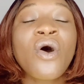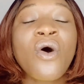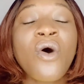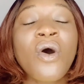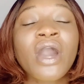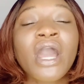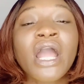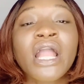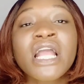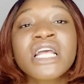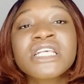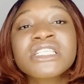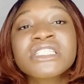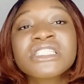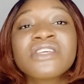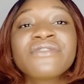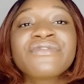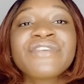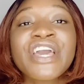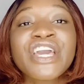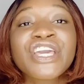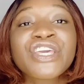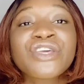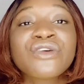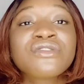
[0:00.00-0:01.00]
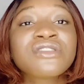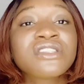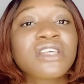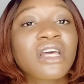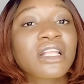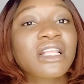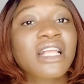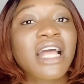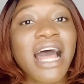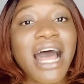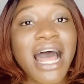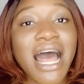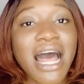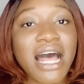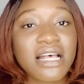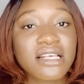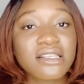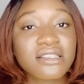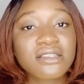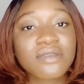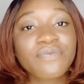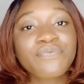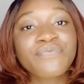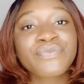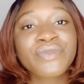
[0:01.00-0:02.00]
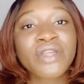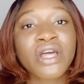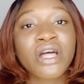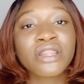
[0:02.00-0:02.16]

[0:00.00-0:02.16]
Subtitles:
Okay, this Nivea Q10 has